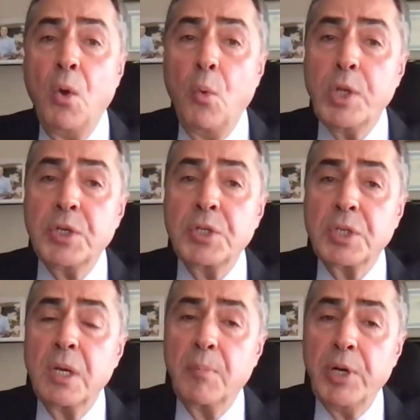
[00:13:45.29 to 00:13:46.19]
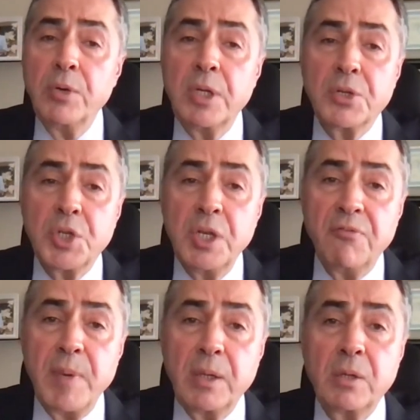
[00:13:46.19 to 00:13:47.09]
which is a pretty good
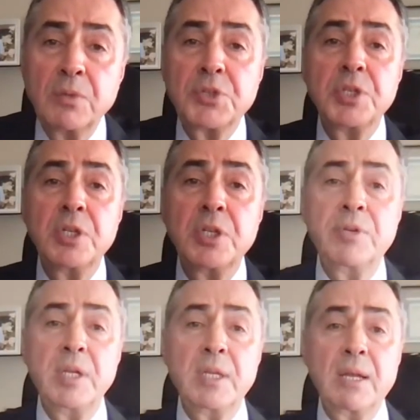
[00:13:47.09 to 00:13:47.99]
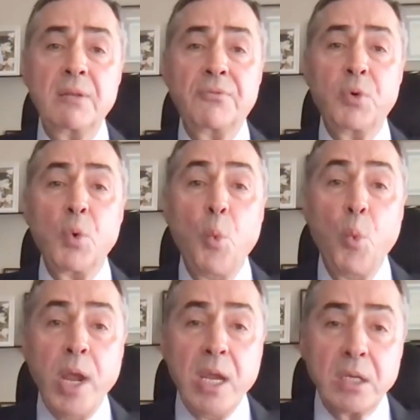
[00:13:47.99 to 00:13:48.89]
achievement considering that for
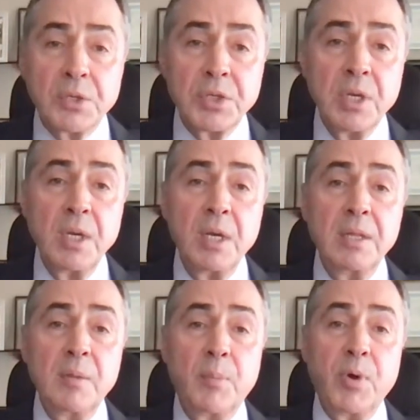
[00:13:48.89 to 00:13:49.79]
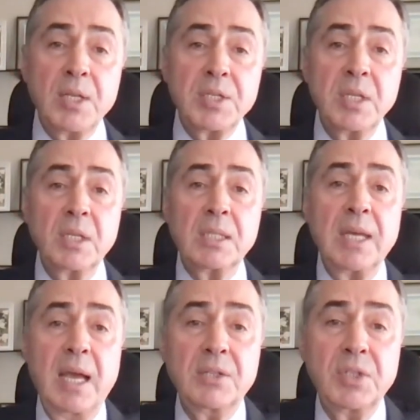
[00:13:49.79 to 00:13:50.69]
weeks, the president
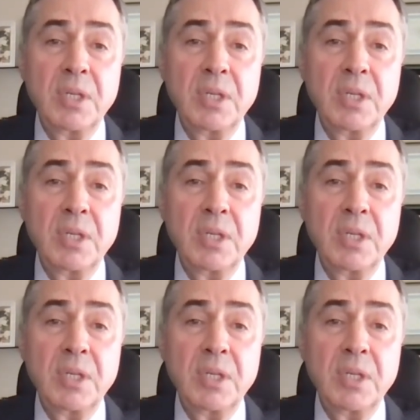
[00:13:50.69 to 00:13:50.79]
attacked